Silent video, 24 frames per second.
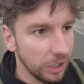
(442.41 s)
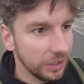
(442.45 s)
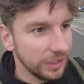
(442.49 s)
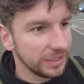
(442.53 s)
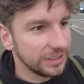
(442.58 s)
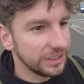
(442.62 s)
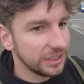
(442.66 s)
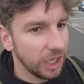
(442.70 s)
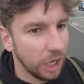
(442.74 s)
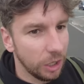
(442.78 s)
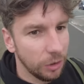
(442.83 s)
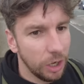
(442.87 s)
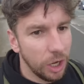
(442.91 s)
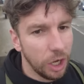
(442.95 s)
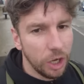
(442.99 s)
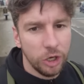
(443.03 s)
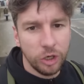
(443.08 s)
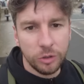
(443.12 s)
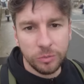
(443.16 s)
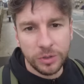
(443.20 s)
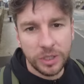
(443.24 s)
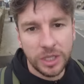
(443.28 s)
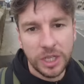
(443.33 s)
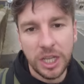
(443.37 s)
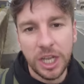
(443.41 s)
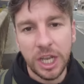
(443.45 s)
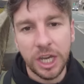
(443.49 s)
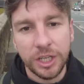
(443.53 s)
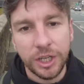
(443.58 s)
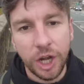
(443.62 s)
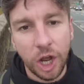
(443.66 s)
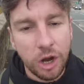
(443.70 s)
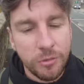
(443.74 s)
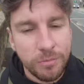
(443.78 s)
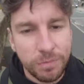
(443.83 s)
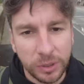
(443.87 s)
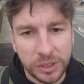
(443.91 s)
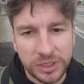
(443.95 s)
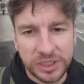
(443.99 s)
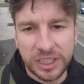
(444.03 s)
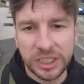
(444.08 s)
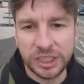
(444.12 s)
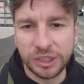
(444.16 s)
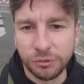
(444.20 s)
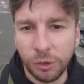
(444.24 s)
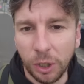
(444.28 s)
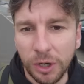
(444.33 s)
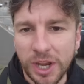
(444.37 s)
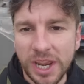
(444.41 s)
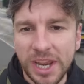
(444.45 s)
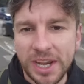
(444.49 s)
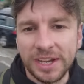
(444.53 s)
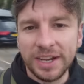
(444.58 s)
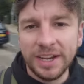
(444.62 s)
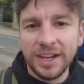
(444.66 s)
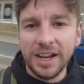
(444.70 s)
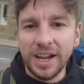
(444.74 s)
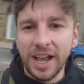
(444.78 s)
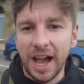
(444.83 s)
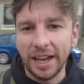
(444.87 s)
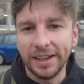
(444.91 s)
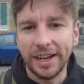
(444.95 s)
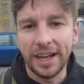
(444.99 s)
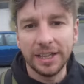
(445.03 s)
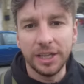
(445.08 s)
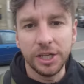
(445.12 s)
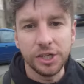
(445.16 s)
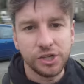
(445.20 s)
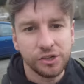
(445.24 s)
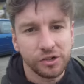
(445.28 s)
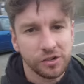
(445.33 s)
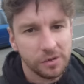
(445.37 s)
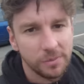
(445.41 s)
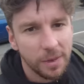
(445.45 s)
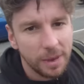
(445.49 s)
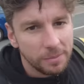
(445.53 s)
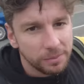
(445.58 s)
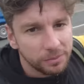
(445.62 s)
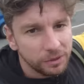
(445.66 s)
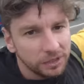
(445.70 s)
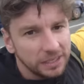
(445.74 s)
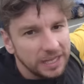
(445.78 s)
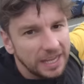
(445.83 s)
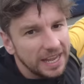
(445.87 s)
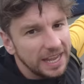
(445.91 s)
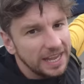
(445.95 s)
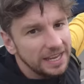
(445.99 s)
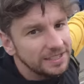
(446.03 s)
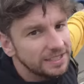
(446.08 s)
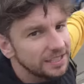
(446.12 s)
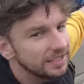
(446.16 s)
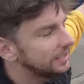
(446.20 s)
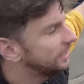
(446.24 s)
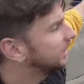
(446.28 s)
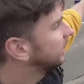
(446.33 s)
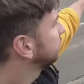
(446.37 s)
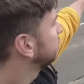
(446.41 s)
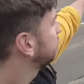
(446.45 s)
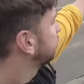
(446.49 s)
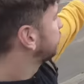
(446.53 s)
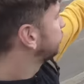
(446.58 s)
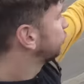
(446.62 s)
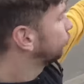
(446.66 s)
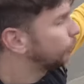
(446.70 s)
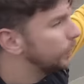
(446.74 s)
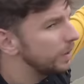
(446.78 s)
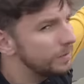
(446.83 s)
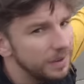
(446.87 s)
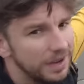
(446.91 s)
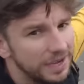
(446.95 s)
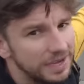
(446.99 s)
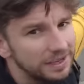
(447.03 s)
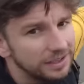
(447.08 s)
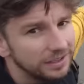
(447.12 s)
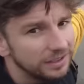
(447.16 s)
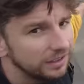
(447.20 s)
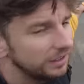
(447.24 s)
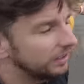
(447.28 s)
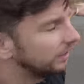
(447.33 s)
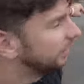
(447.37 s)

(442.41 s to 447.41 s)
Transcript: all had to go home. No buses running, and I literally remember a kid swimming